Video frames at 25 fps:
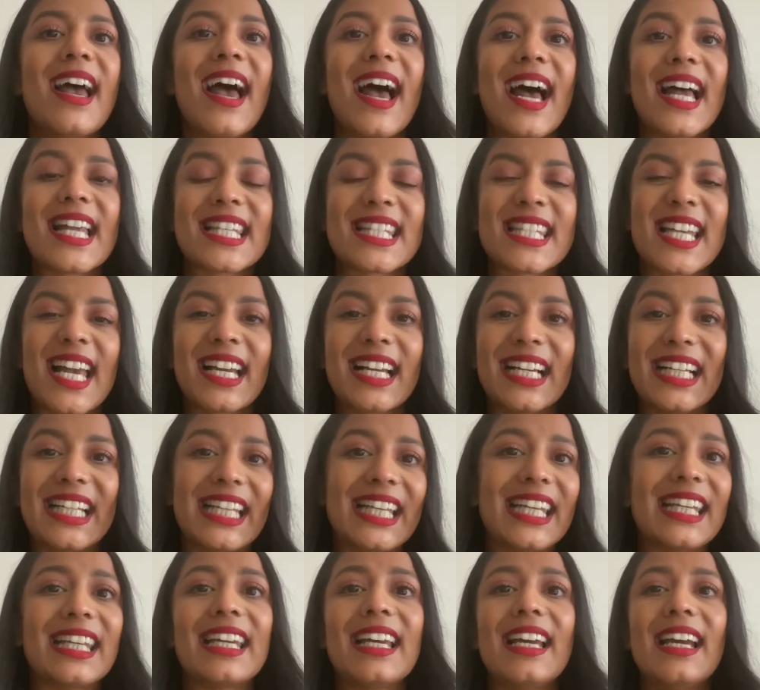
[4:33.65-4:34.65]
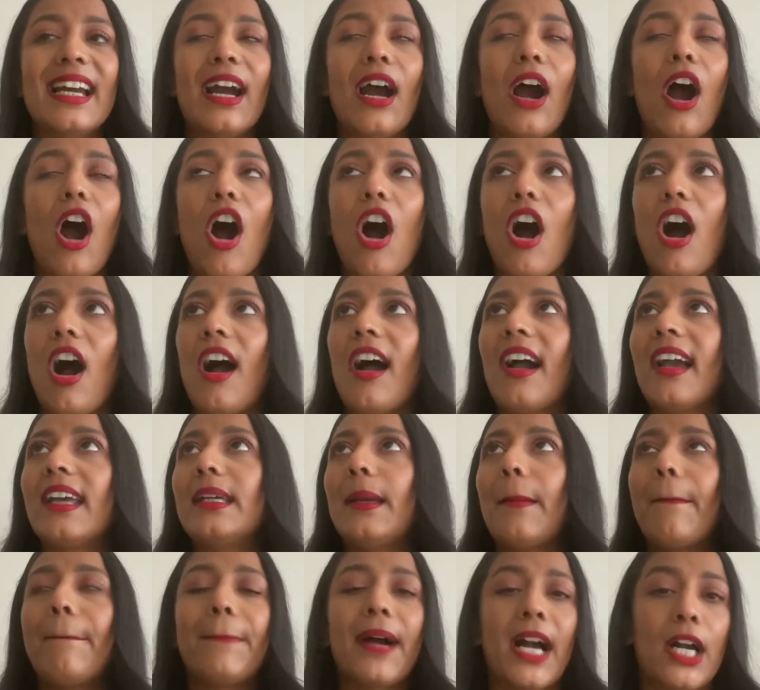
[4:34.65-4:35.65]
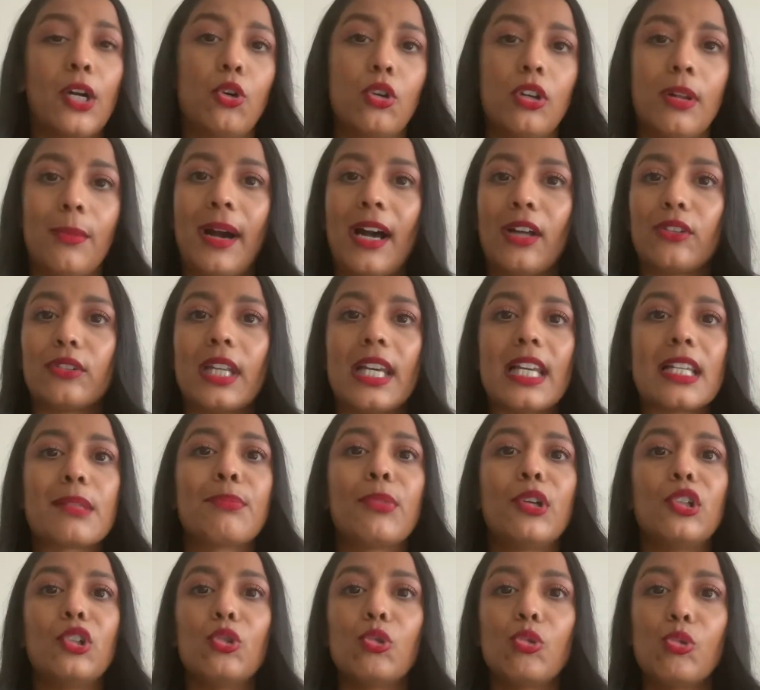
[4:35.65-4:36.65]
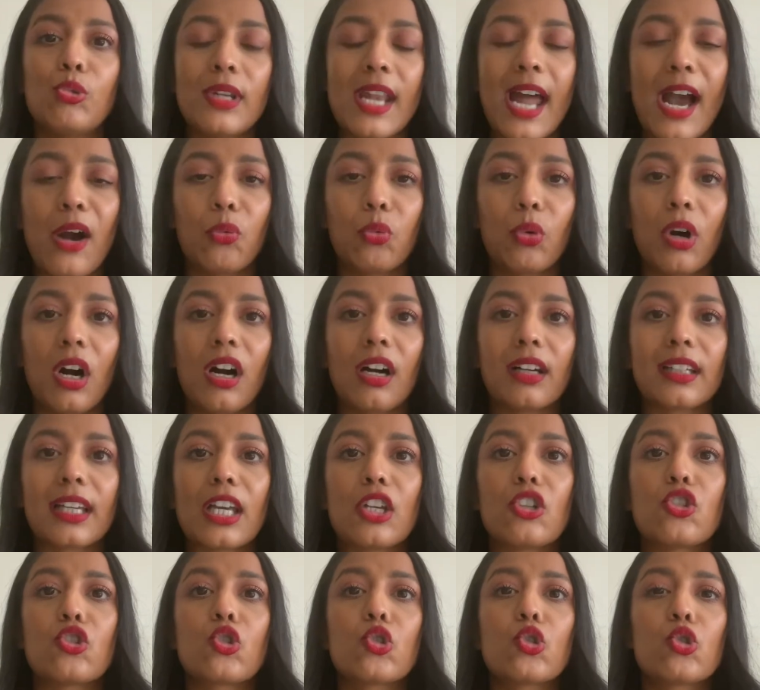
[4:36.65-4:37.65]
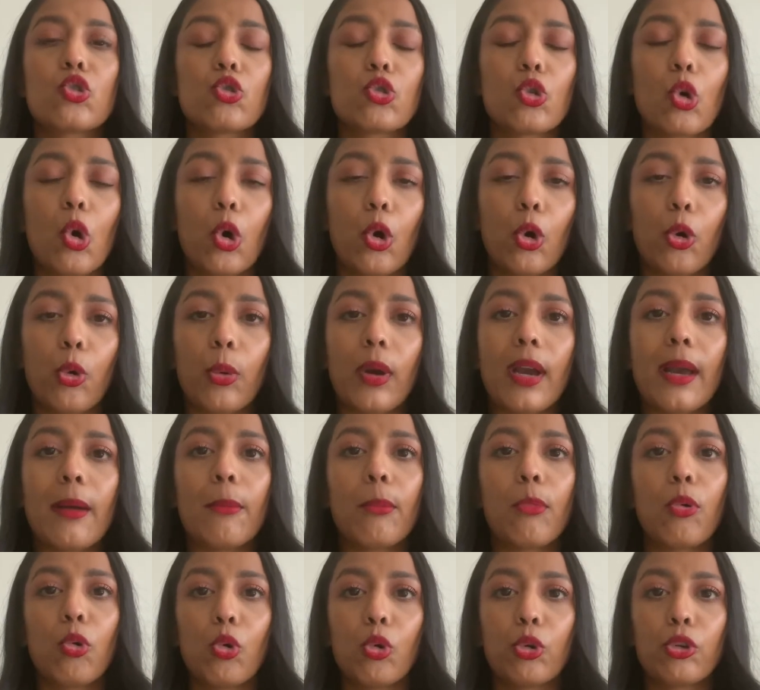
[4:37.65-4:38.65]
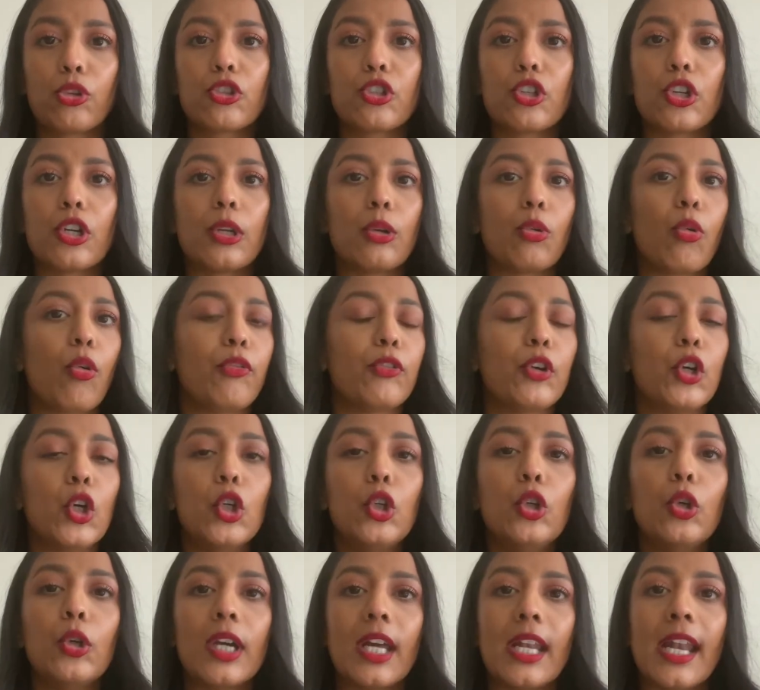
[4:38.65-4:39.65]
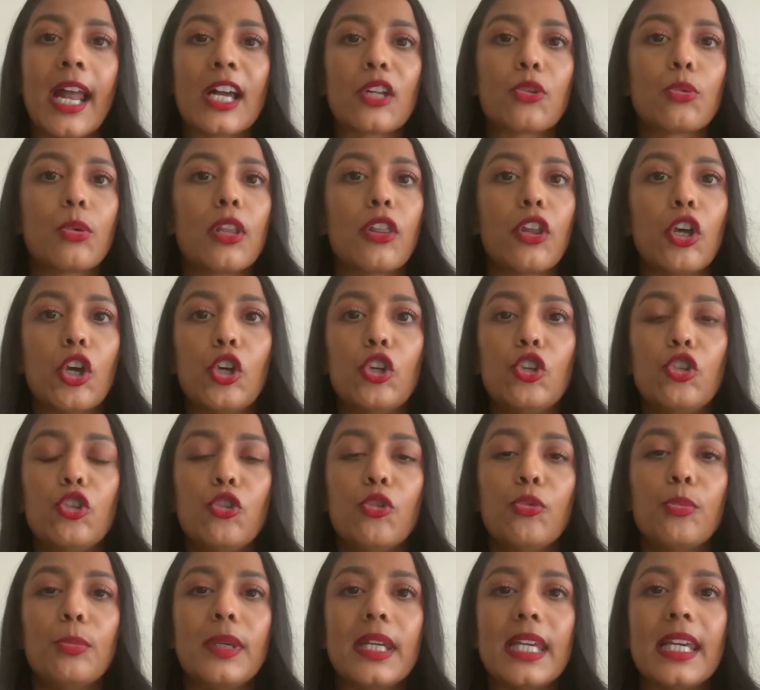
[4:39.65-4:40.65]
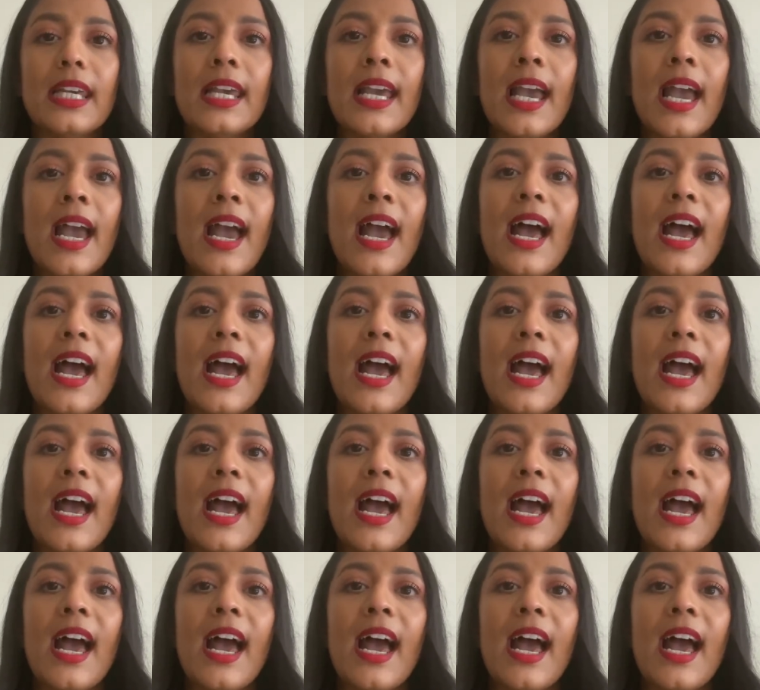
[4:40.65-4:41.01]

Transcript: And secondly, I bang on about this, but your network is so important, of who you connect with, who you meet.